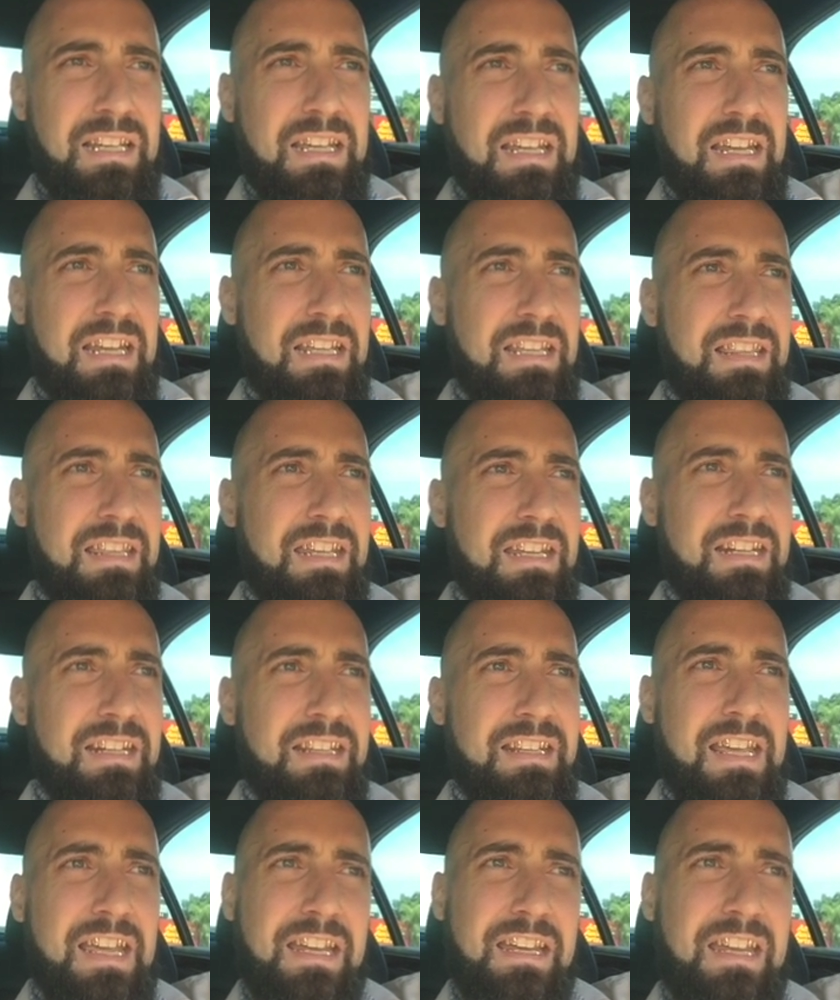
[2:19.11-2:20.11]
And then
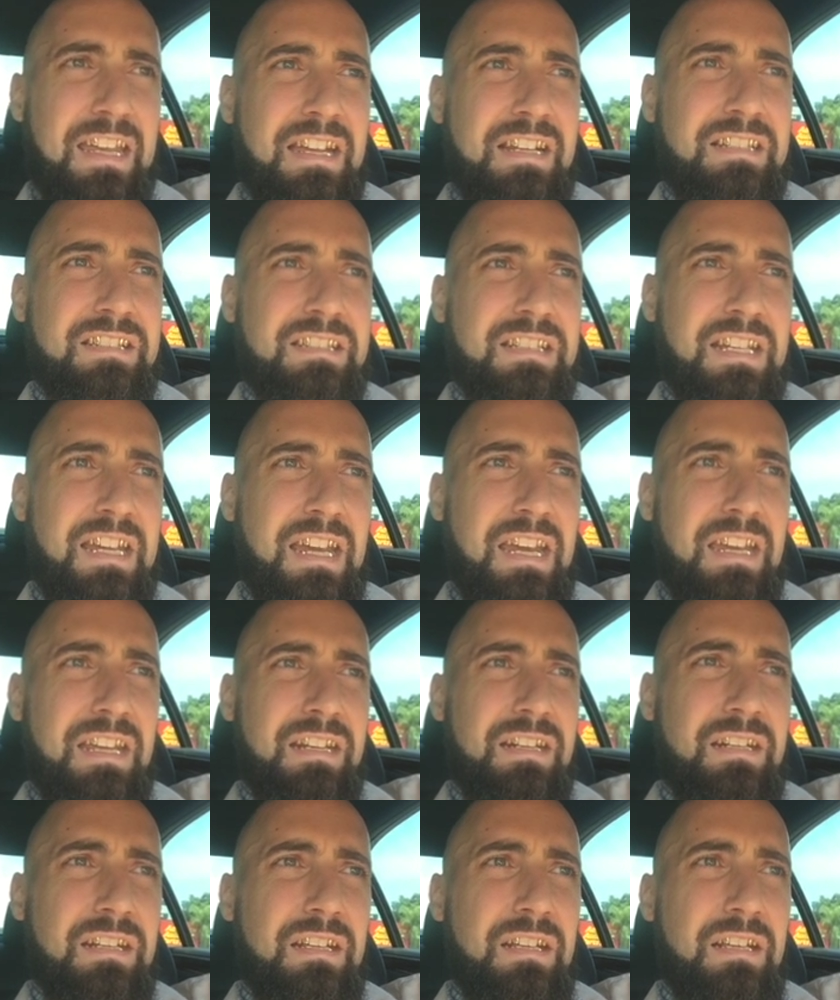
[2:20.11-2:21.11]
in that case,
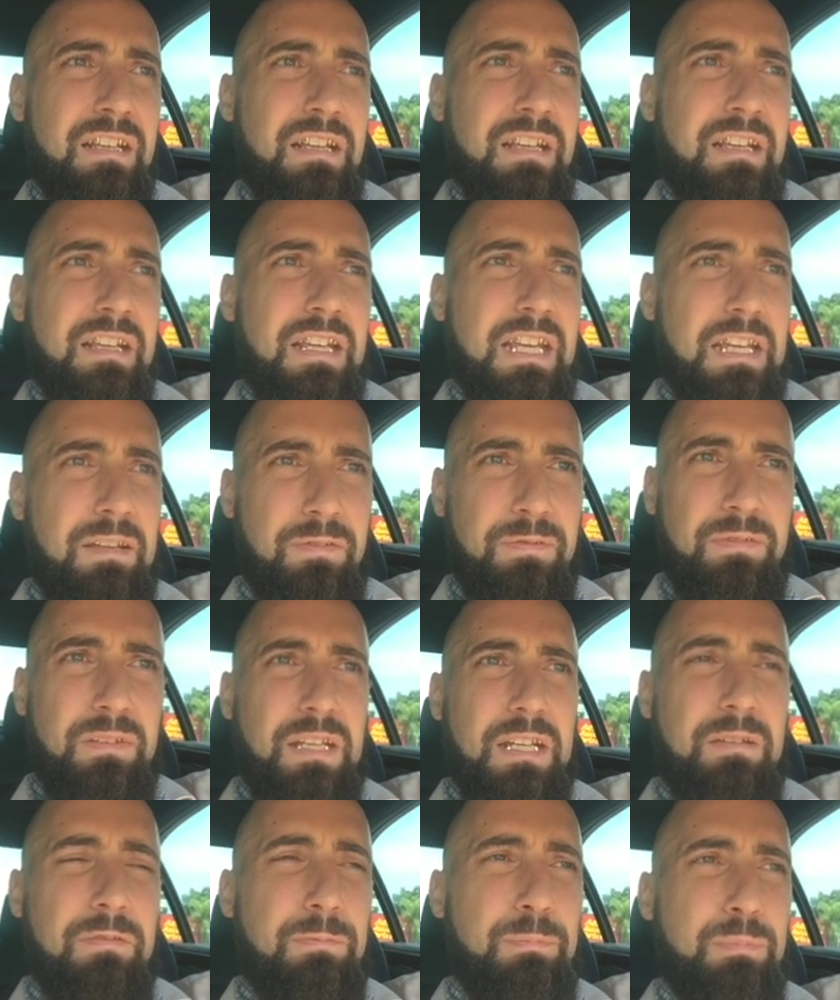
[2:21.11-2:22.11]

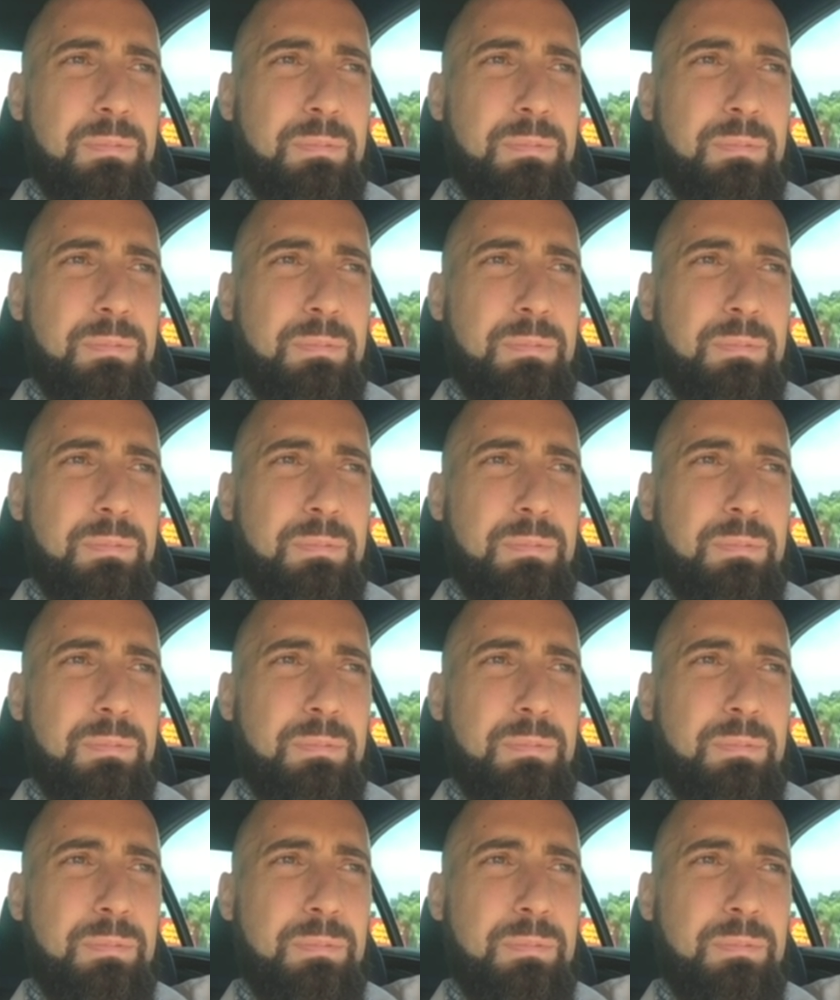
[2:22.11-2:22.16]
if